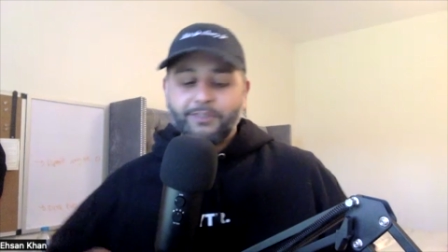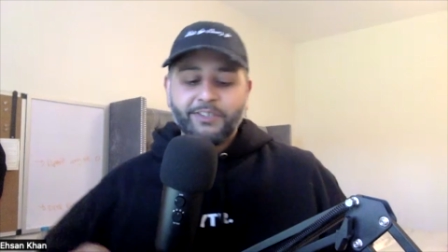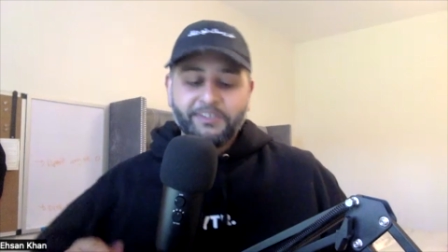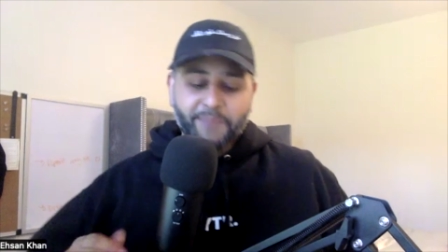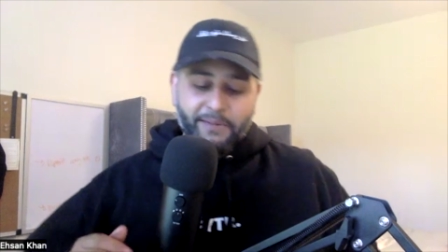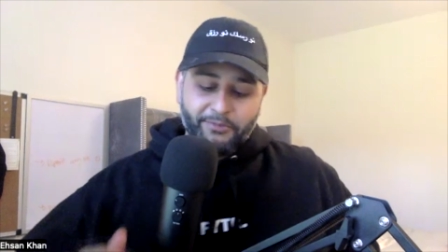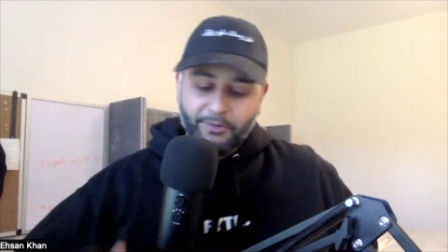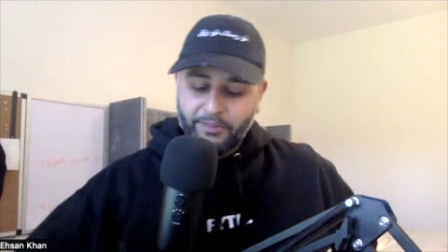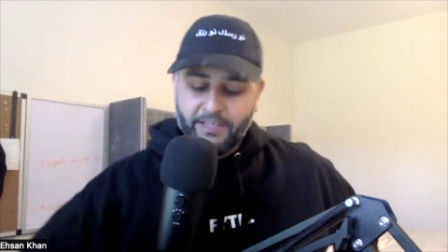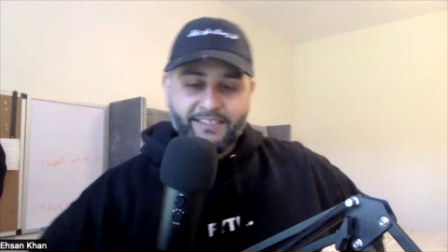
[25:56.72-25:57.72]
His mum is
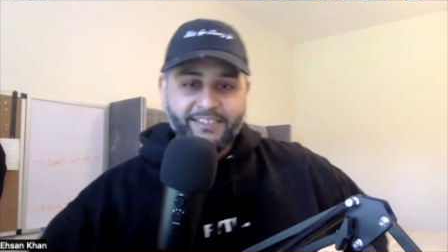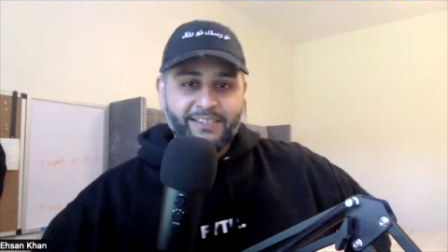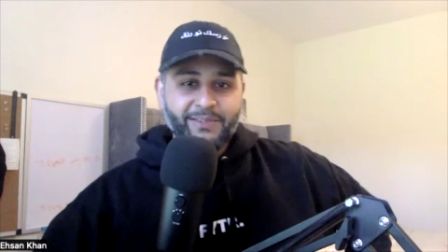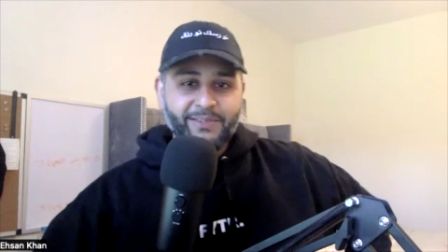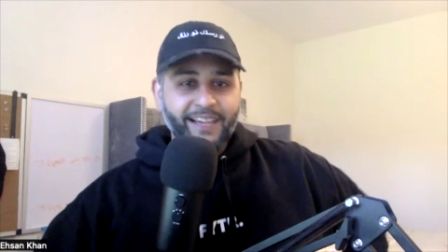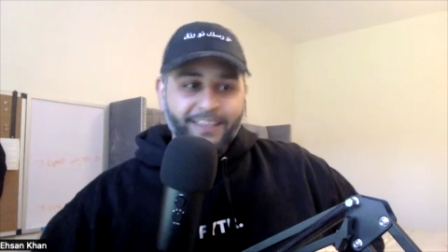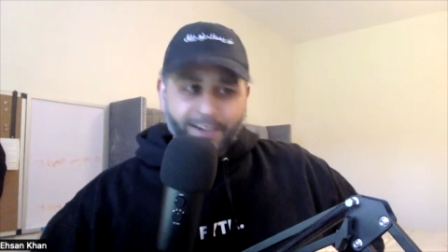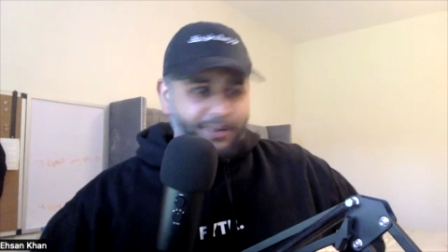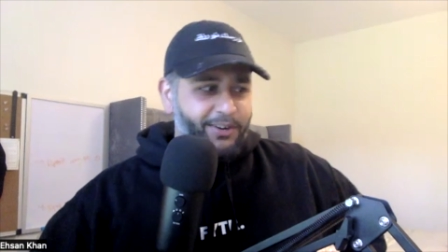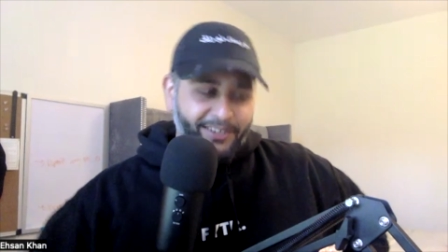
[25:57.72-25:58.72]
ruthless. She was like,
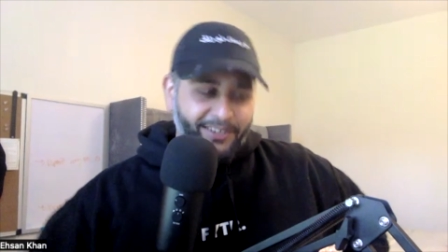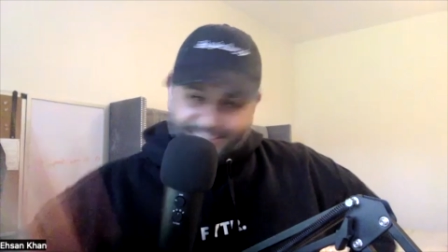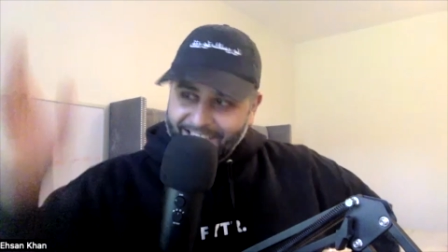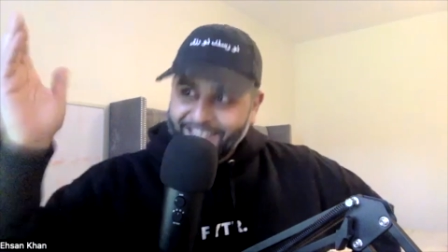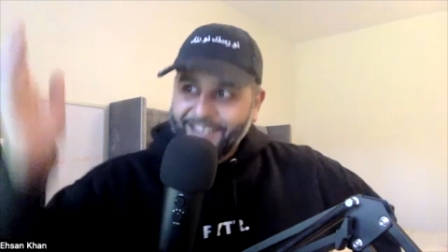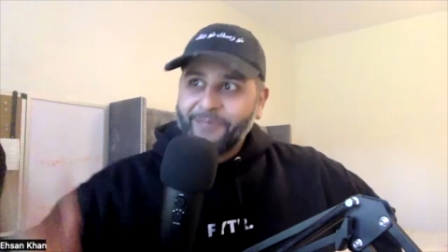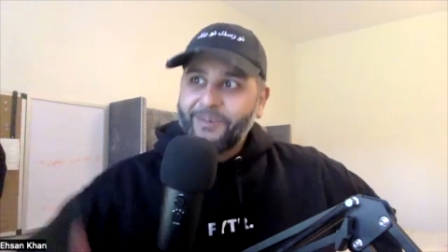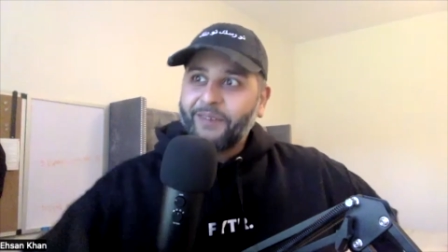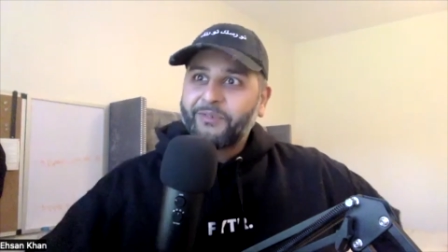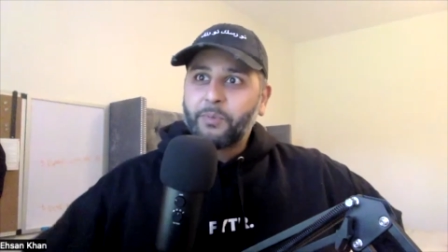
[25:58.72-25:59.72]
"Yo,
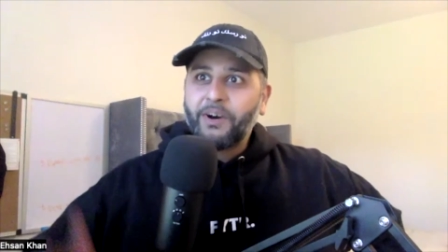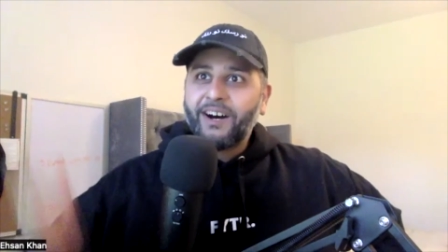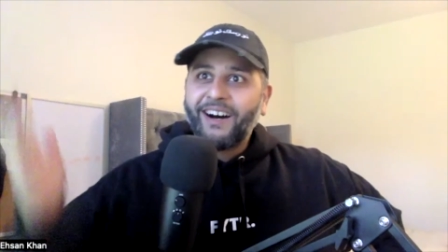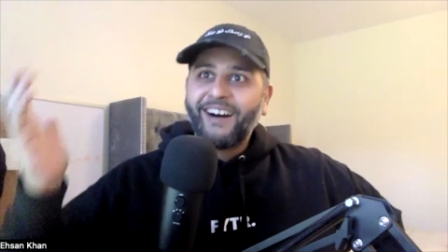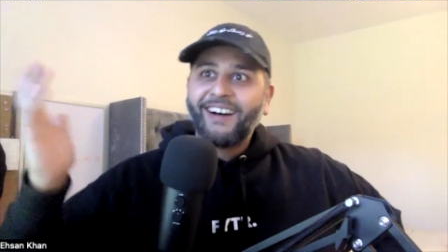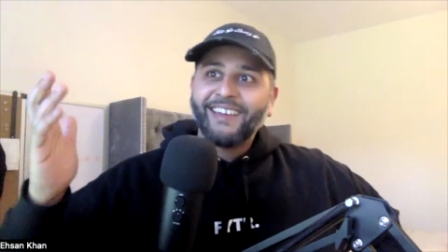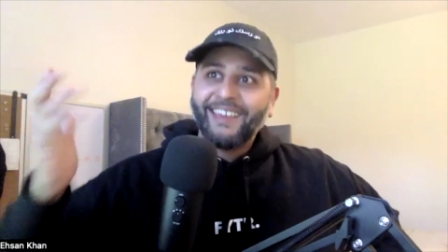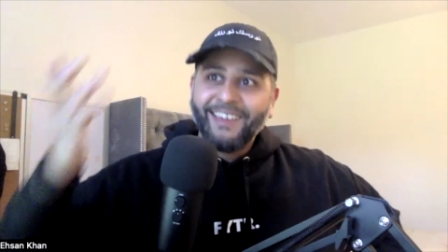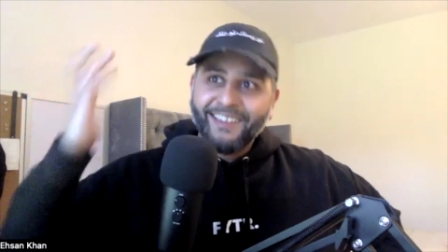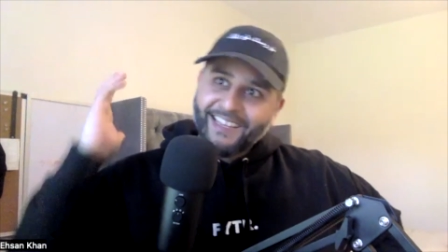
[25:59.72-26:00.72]
bruv, Dubar,
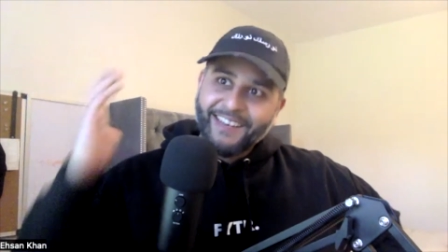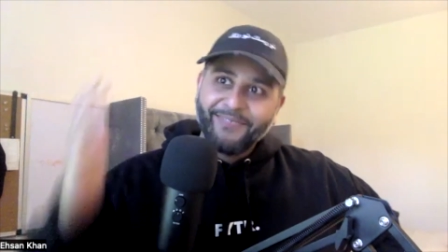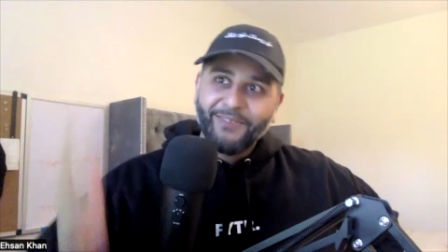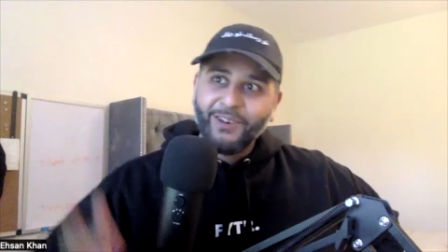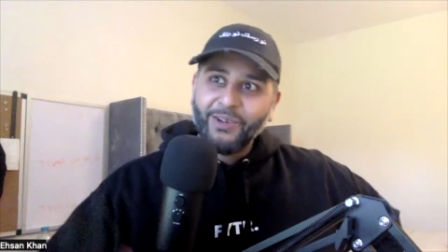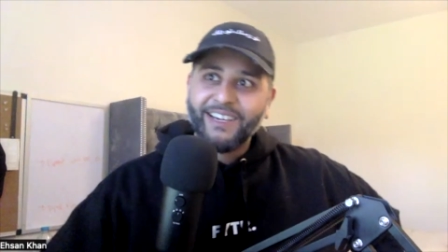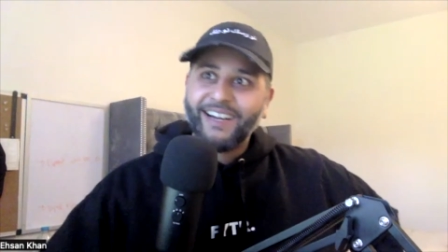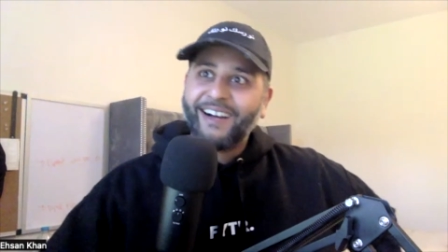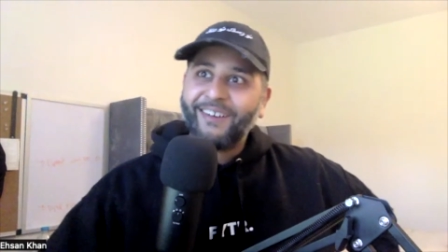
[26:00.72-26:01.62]
he stayed in for longer.